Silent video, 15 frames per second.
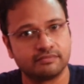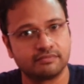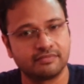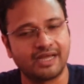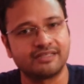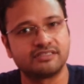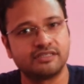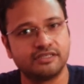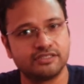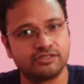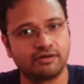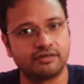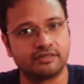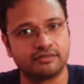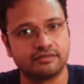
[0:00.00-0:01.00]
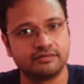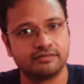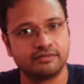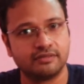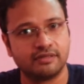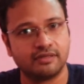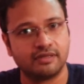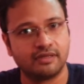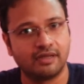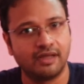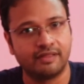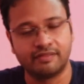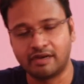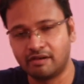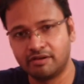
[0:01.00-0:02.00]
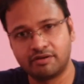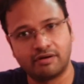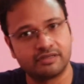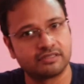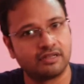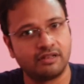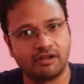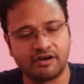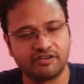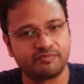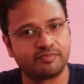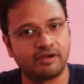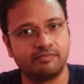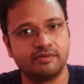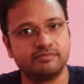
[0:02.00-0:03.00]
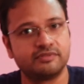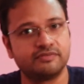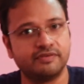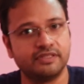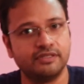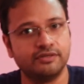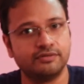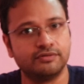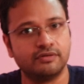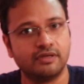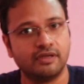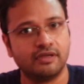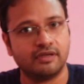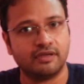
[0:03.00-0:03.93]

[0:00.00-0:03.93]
That's a disorder, and that will cause a lot of problems with you